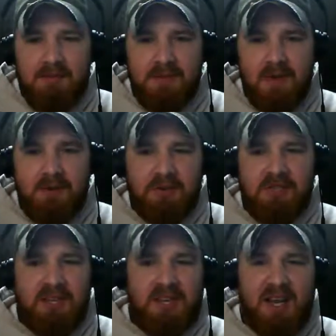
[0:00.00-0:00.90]
You'll
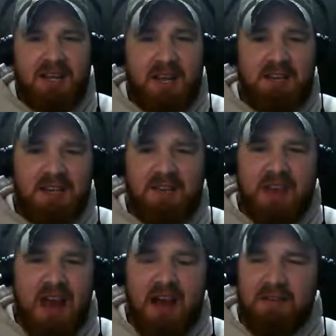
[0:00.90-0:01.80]
see the guy. They actually even
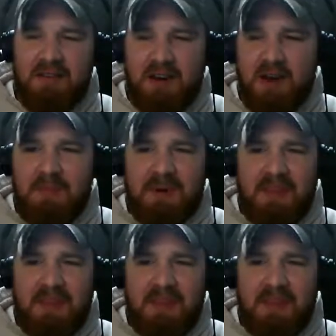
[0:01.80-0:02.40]
have a company